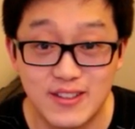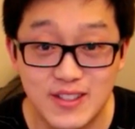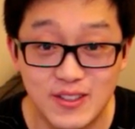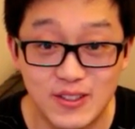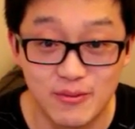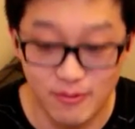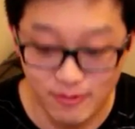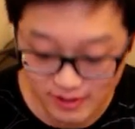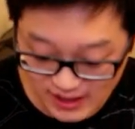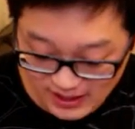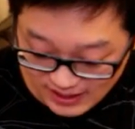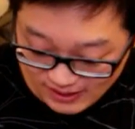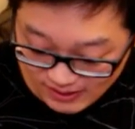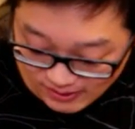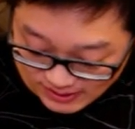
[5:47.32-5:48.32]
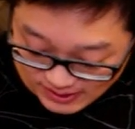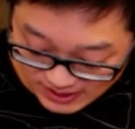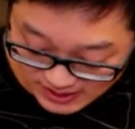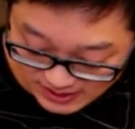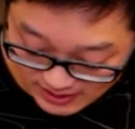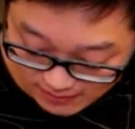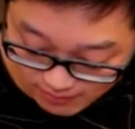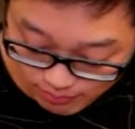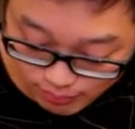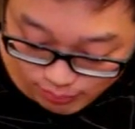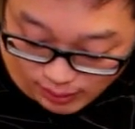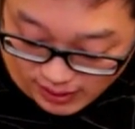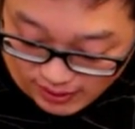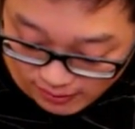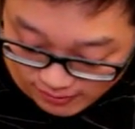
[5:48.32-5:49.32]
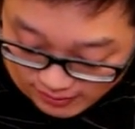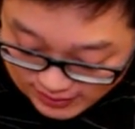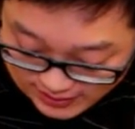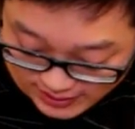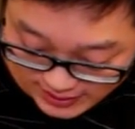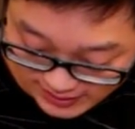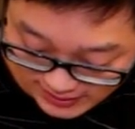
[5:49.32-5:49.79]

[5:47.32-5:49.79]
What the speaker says: look really gorgeous? Bright orange.